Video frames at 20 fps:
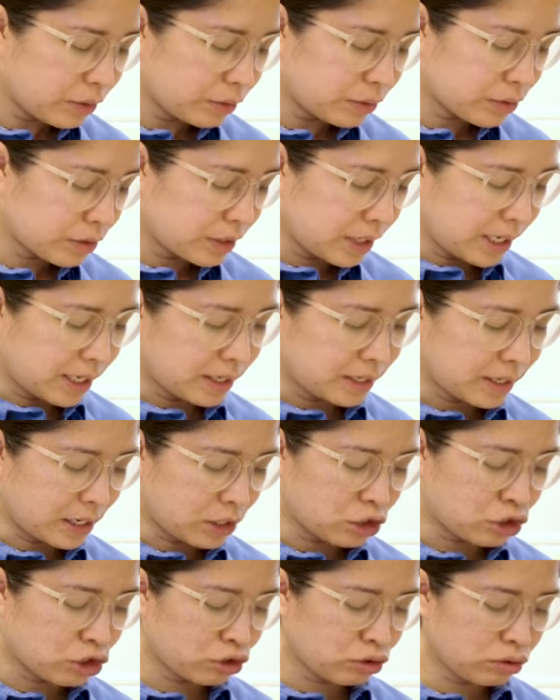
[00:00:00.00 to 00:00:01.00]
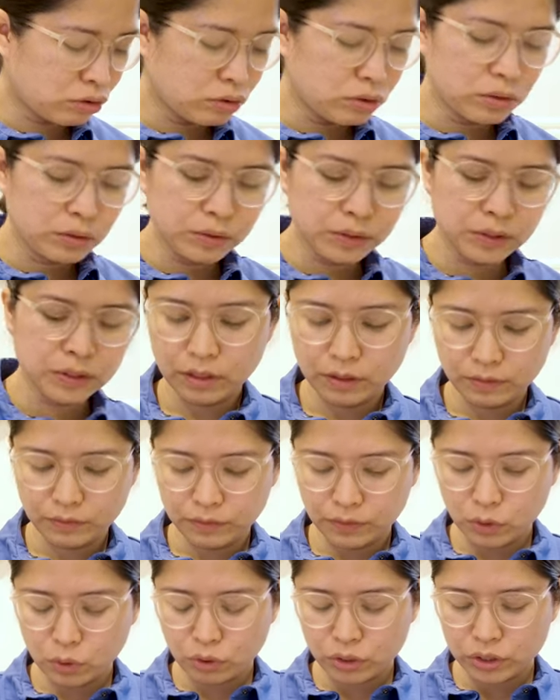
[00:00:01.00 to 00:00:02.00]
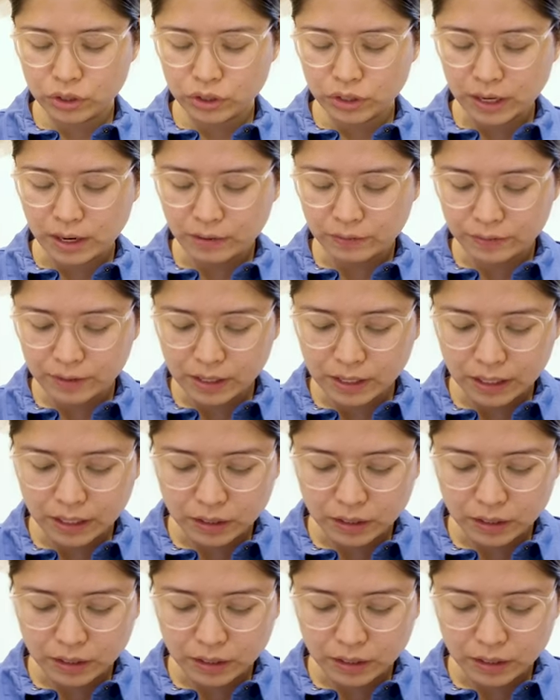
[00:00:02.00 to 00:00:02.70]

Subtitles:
Those are the essentials. If you're traveling,